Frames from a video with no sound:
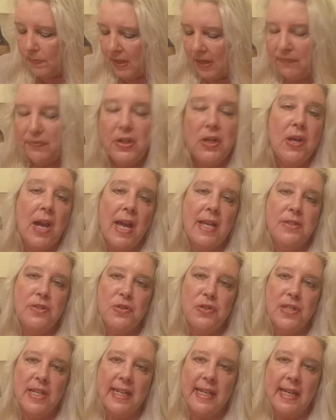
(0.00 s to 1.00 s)
If you guys are
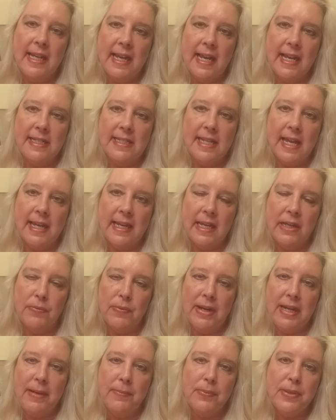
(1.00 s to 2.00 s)
seeking a psychic reading,